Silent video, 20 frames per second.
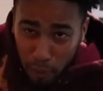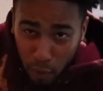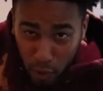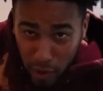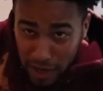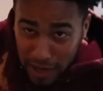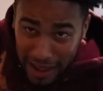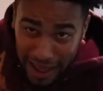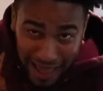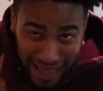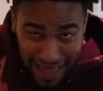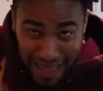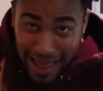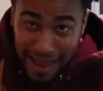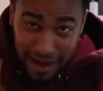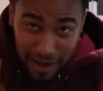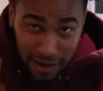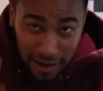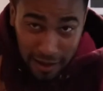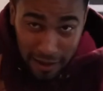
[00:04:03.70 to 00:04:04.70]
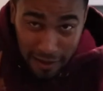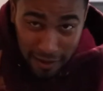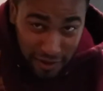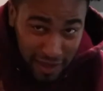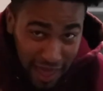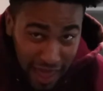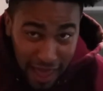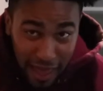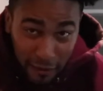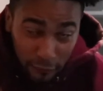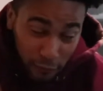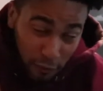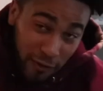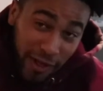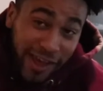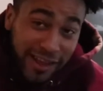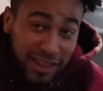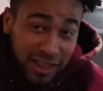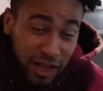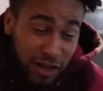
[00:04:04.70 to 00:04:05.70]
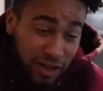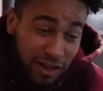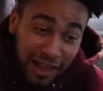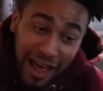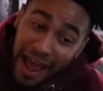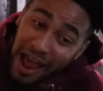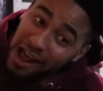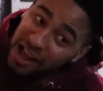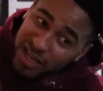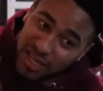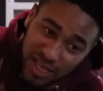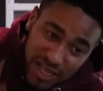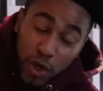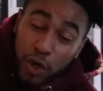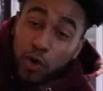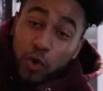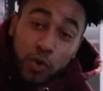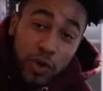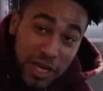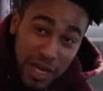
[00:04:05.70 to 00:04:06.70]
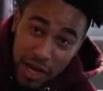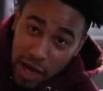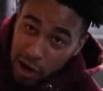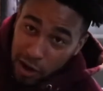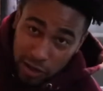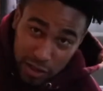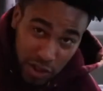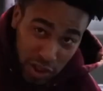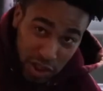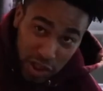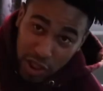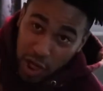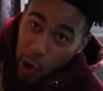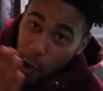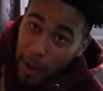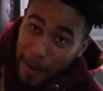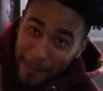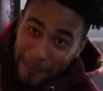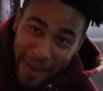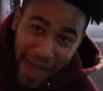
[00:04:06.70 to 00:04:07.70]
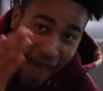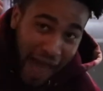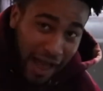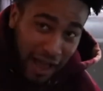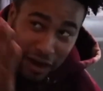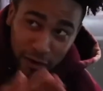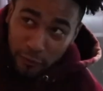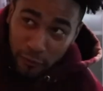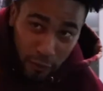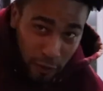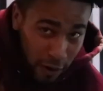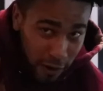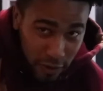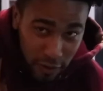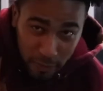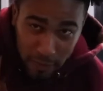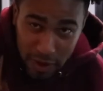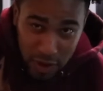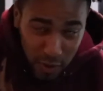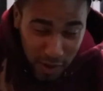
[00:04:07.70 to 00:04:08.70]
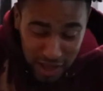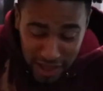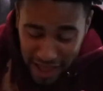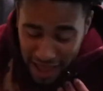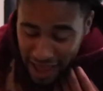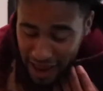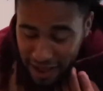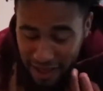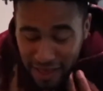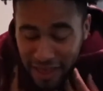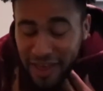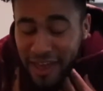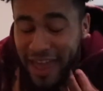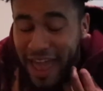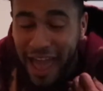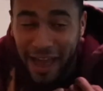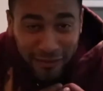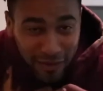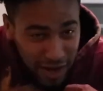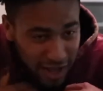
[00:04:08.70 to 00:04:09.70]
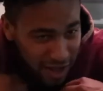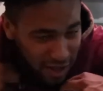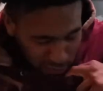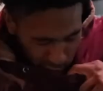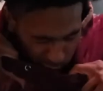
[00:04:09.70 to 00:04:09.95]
point eight K for like the last two years, just going back and forth between that. Haven't hit